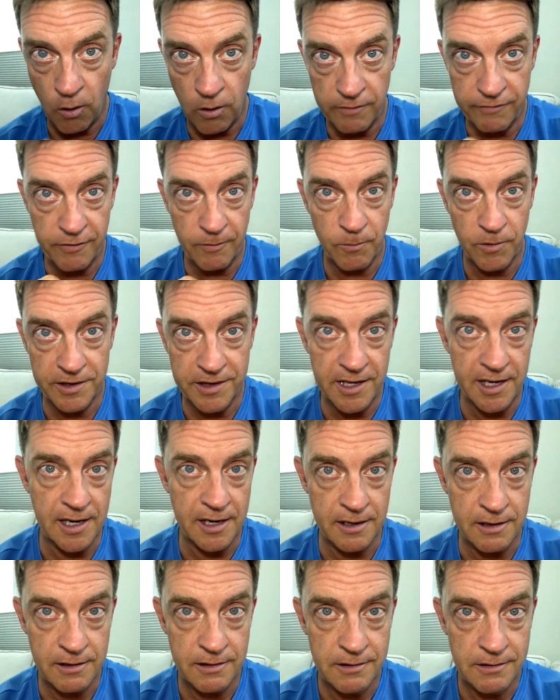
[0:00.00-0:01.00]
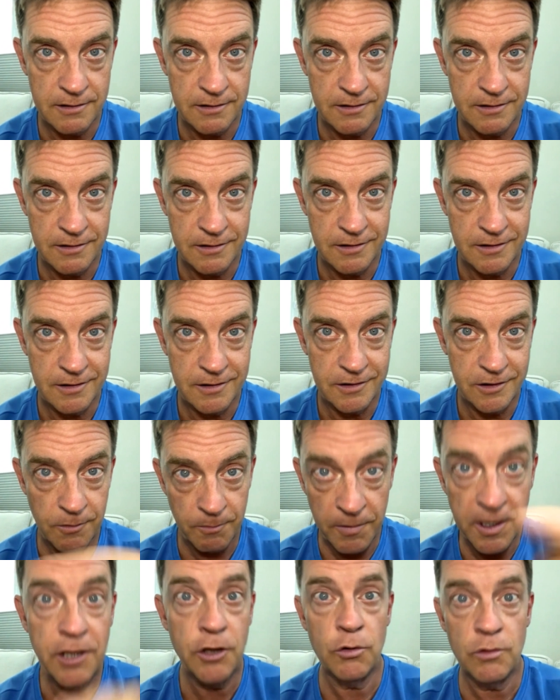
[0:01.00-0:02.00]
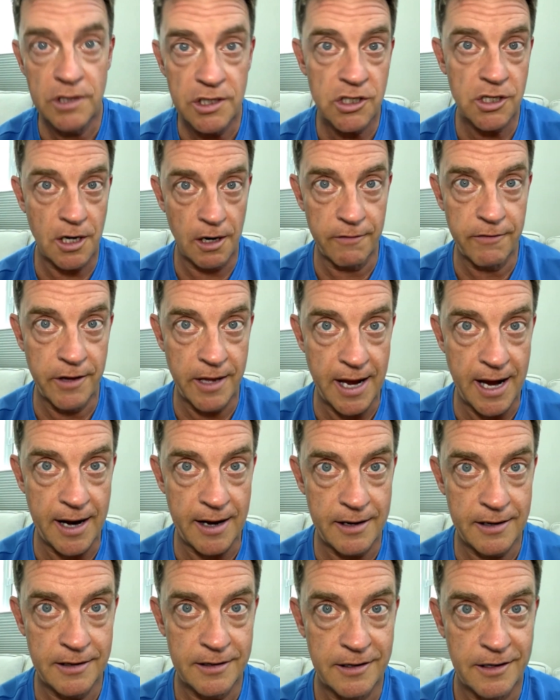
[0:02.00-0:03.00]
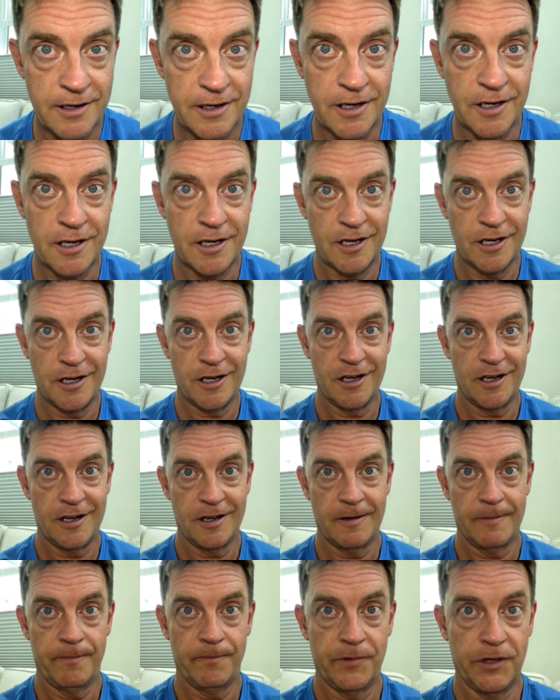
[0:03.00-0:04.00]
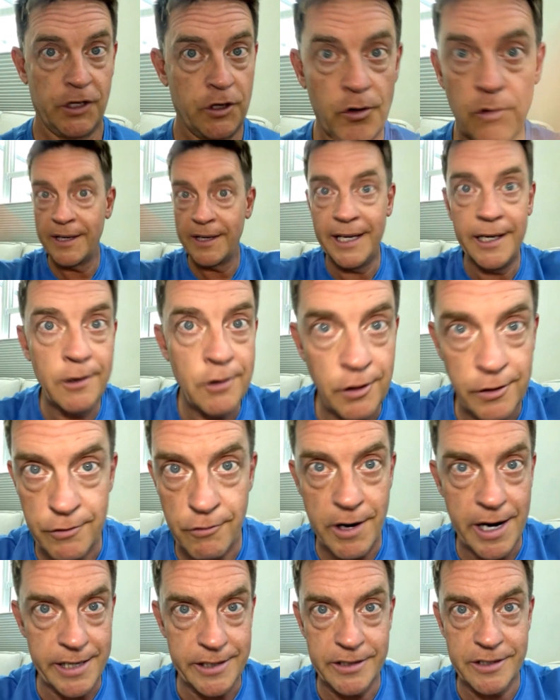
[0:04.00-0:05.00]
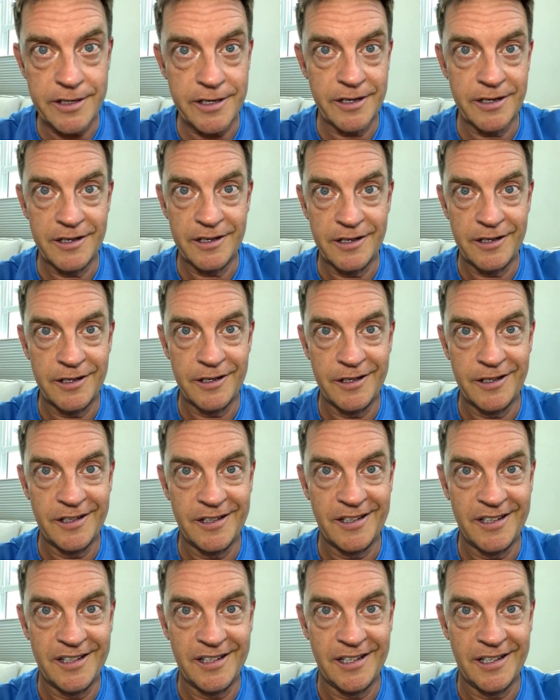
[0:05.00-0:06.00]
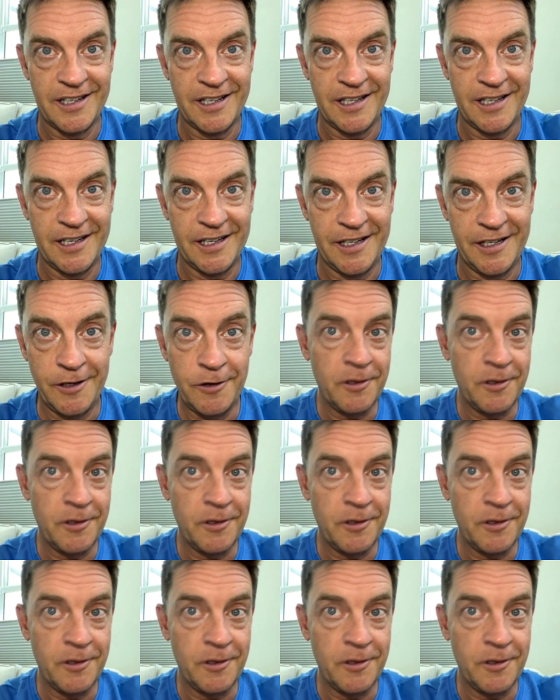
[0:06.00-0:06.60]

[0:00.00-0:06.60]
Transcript: from within, the minute you discover that, you need all the rest. You